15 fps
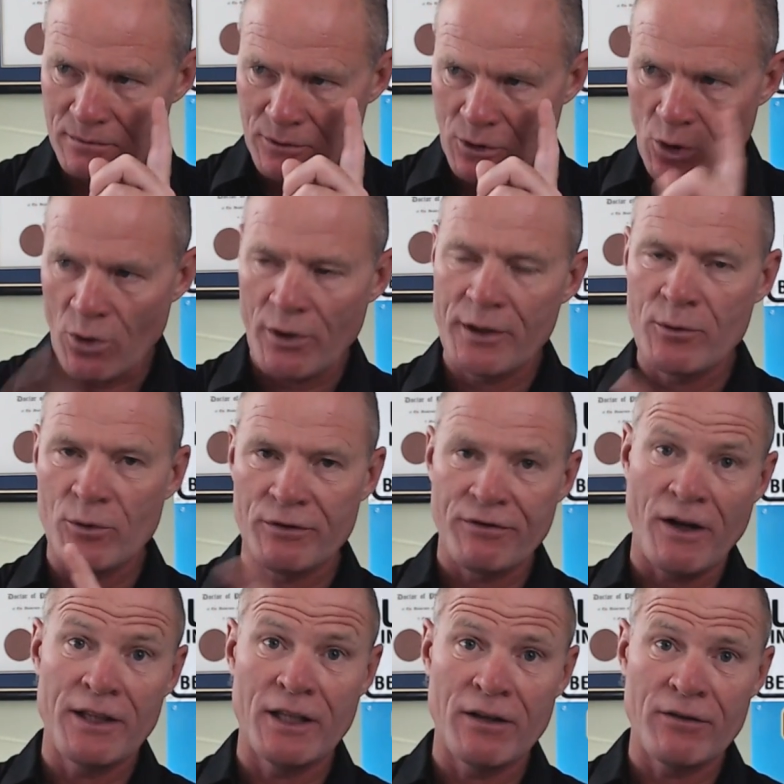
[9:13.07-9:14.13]
Corey will
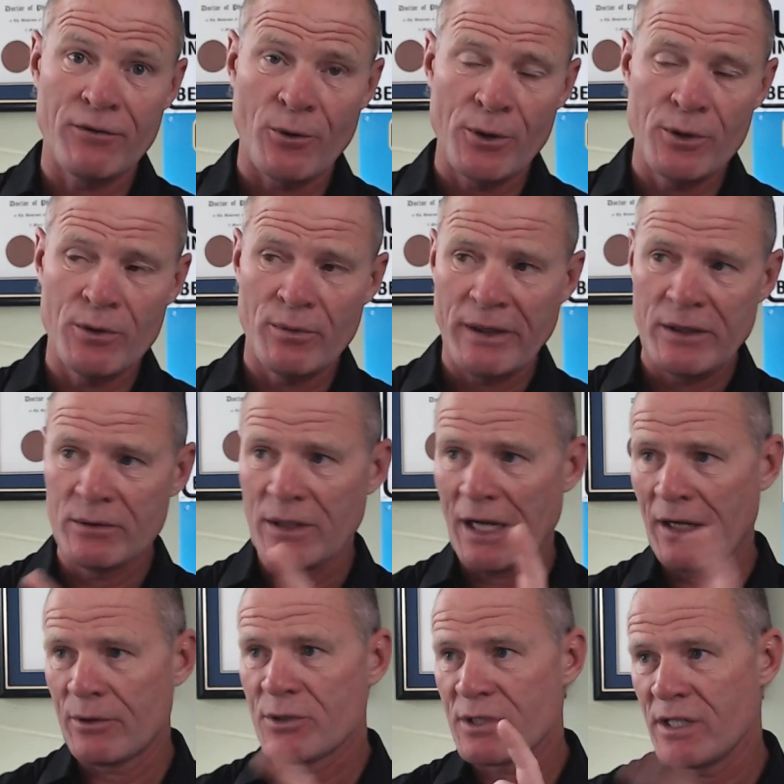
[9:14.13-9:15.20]
find that for you about
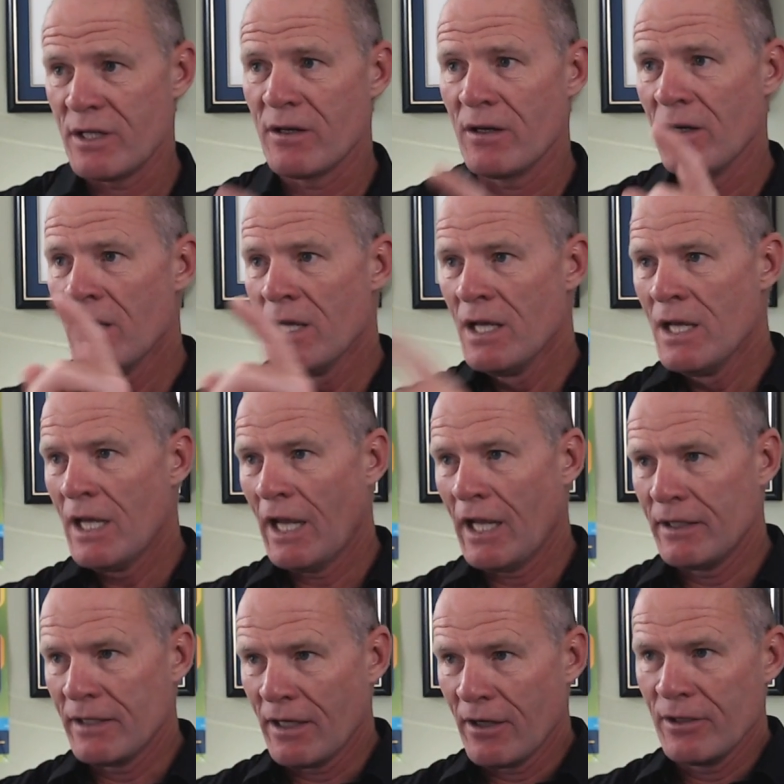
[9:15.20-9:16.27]
how to steer,
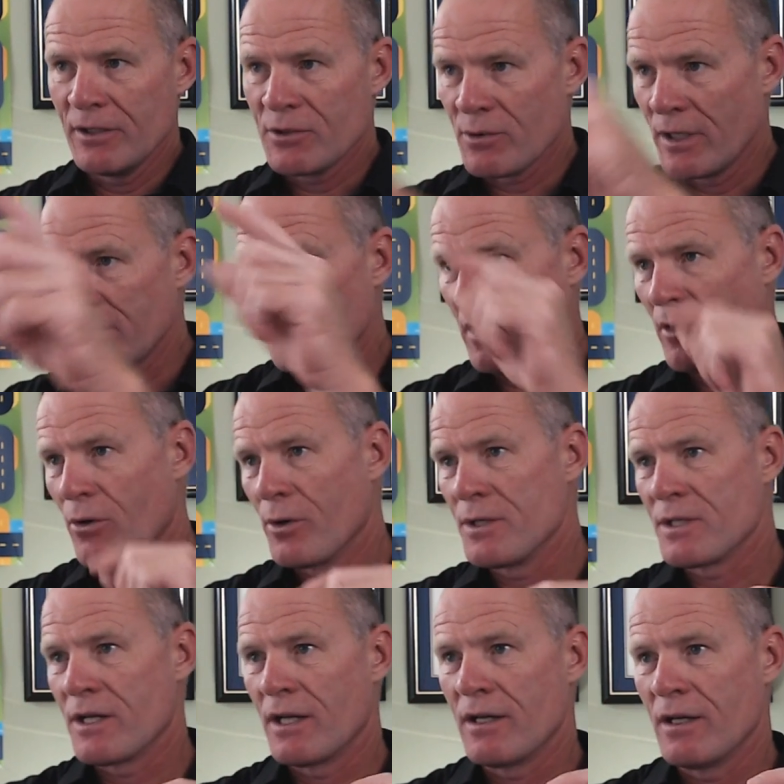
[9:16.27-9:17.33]
and there it is right there.
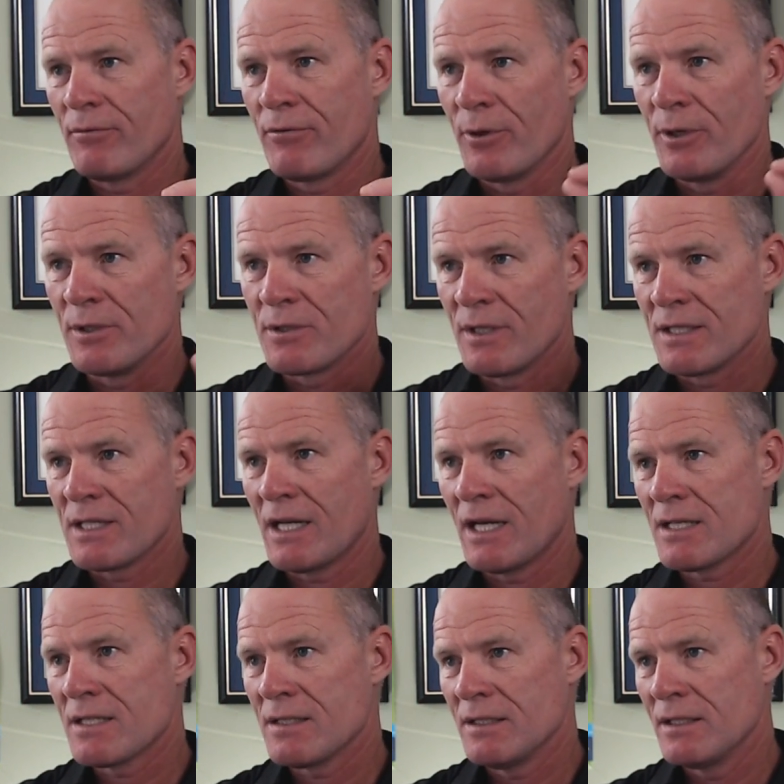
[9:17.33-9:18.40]
Corey's got it up for you, so that's
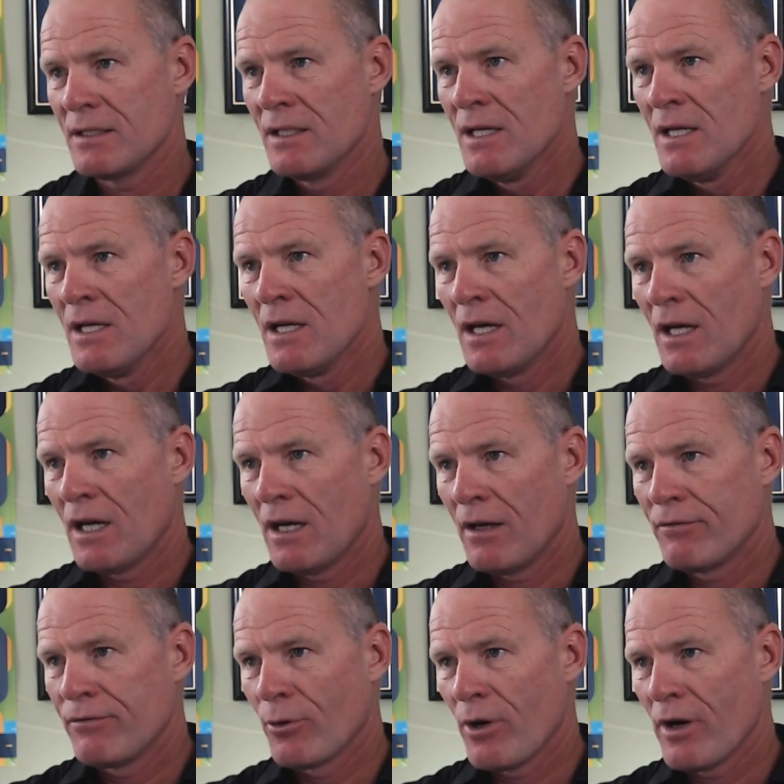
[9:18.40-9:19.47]
excellent.
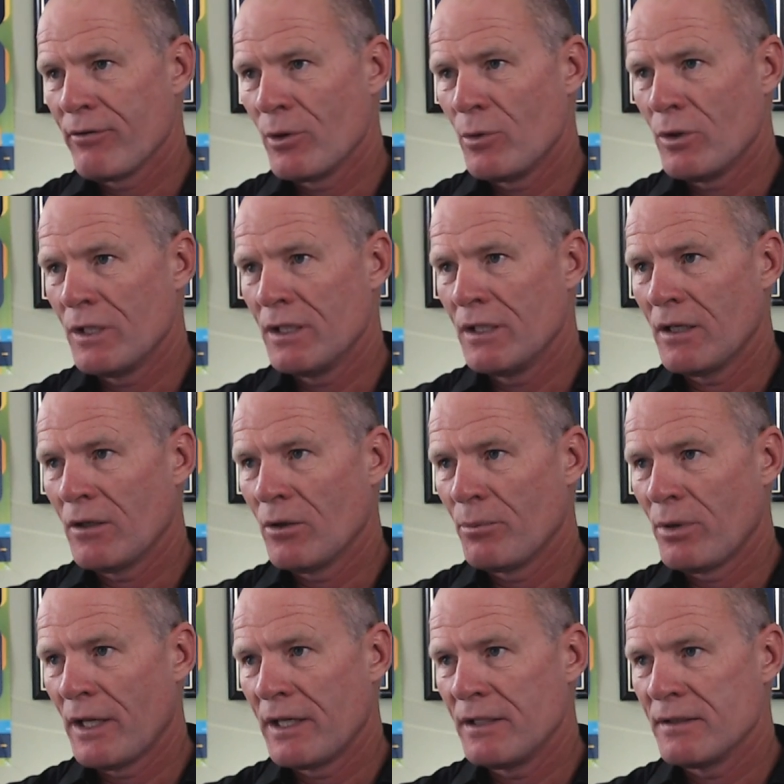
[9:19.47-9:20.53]
For everyone, hello, I'm
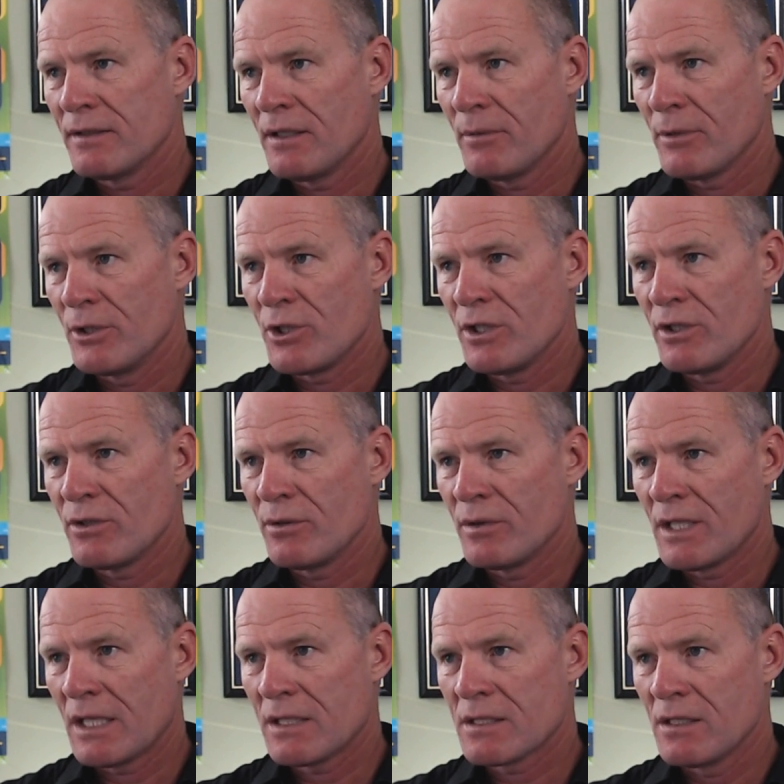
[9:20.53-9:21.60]
planning to take my G2
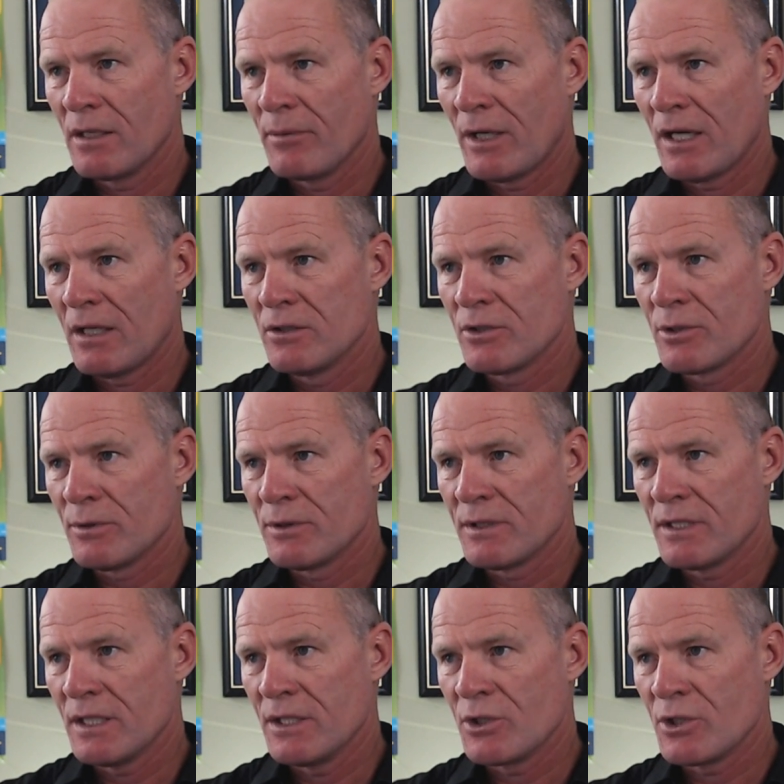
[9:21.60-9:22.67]
test. I'm eligible
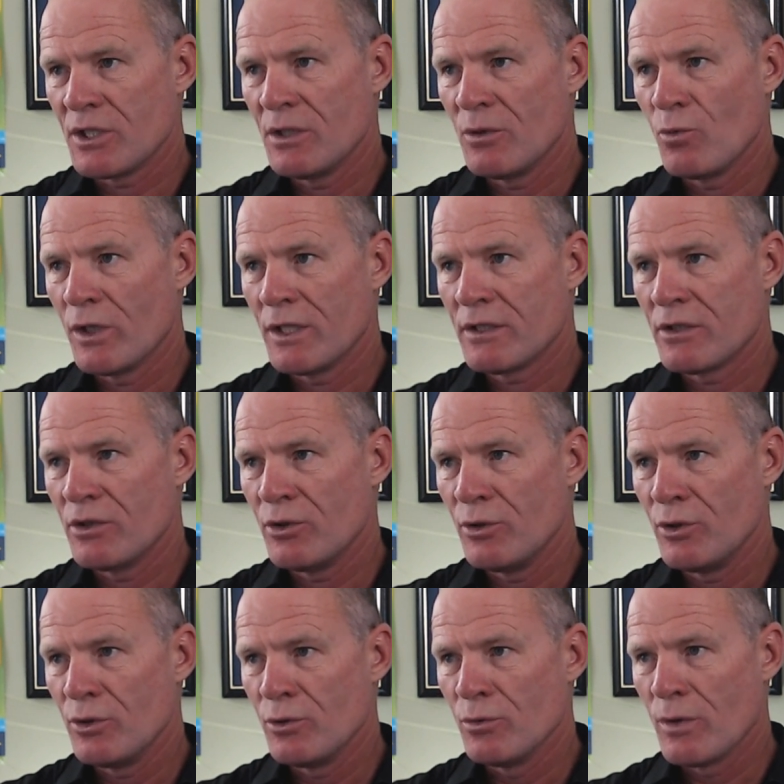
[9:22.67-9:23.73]
to take G. What do
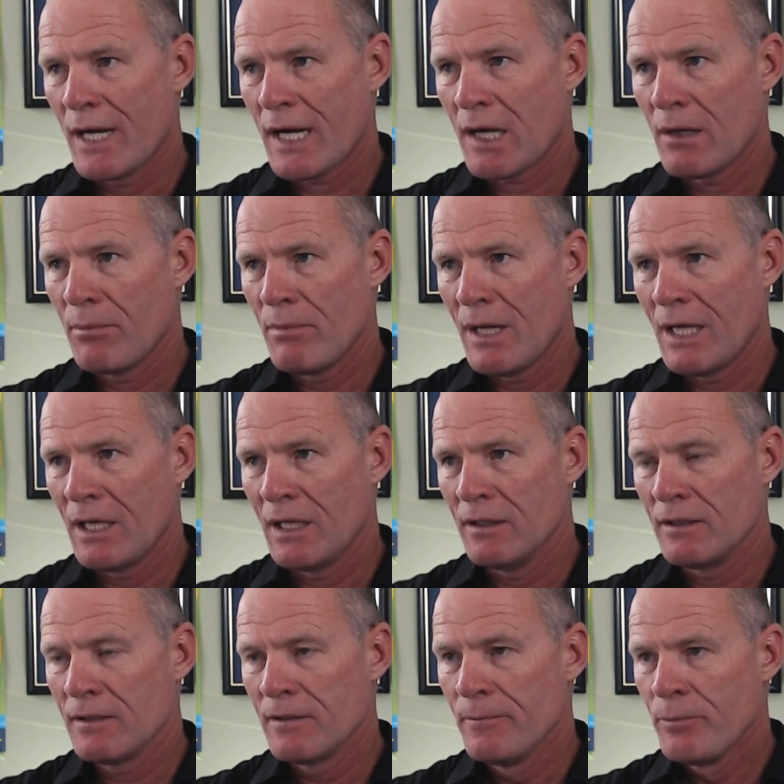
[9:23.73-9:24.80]
you
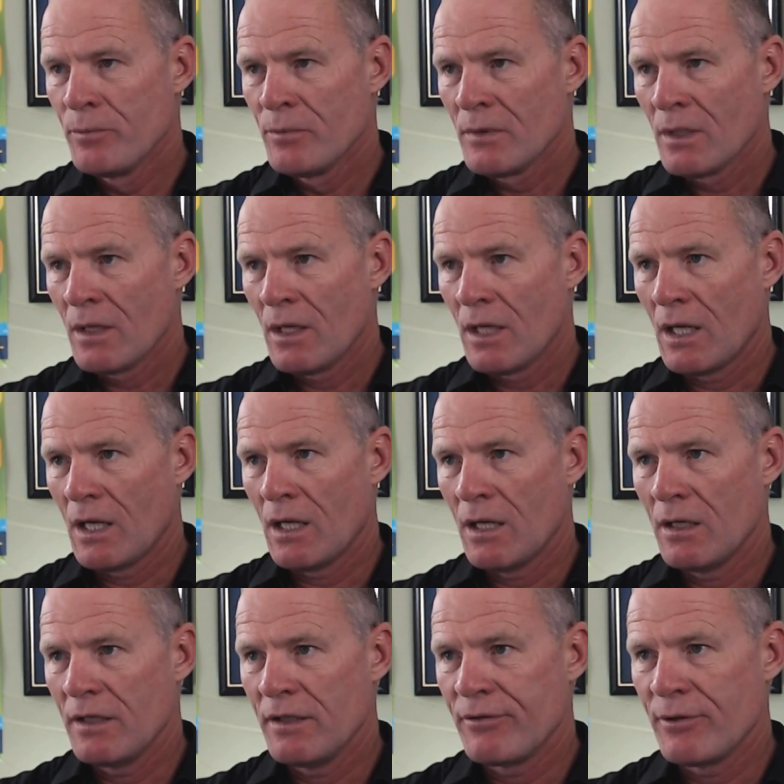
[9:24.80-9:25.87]
recommend?
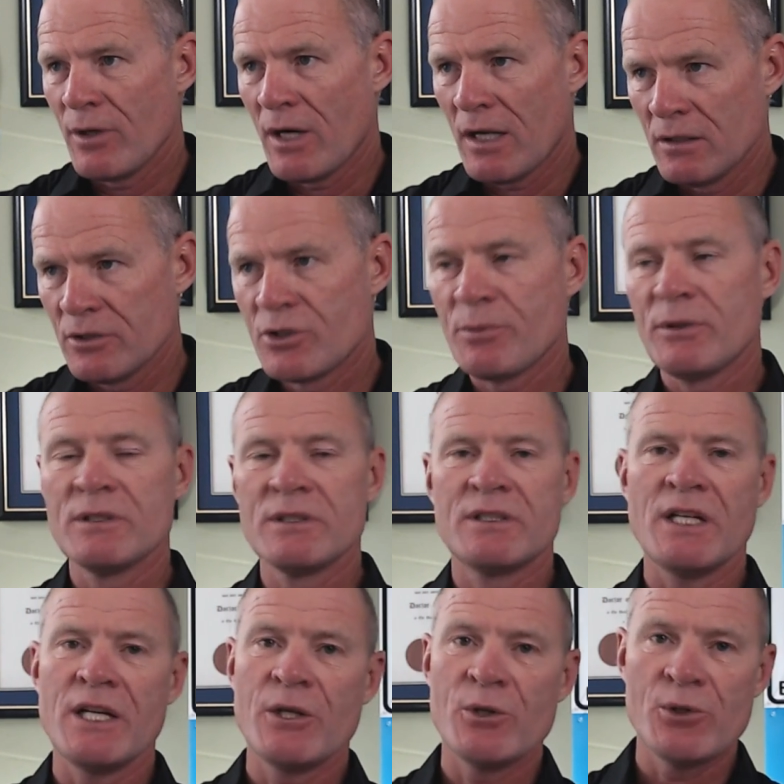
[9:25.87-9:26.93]
If you're eligible to
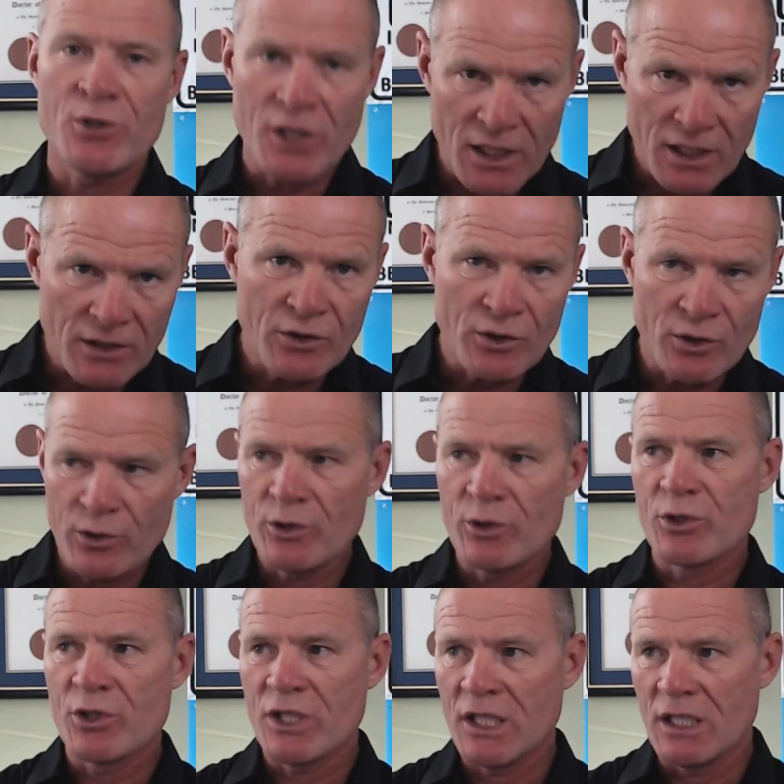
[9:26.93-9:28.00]
take your G, do
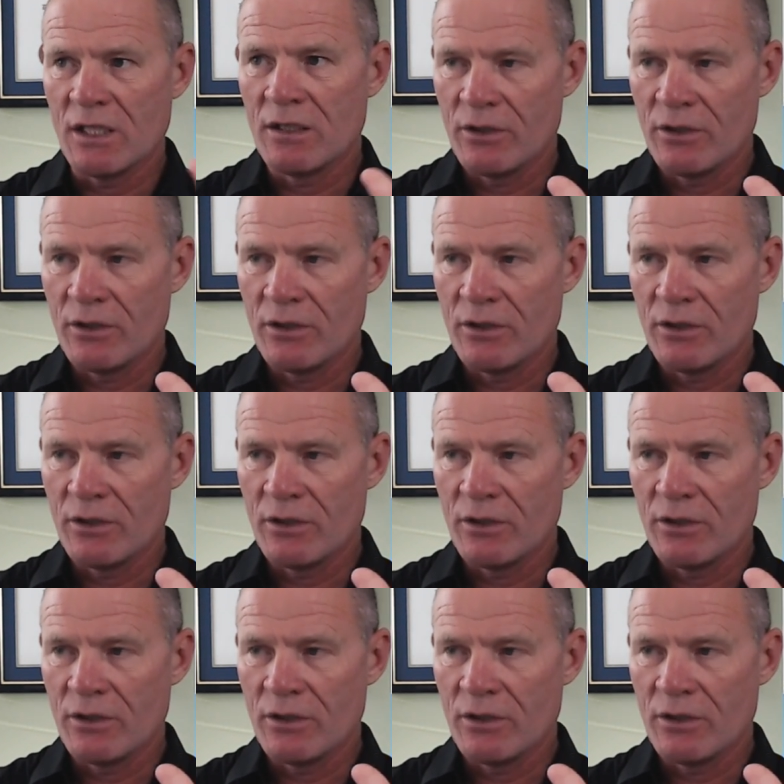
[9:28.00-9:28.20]
your G,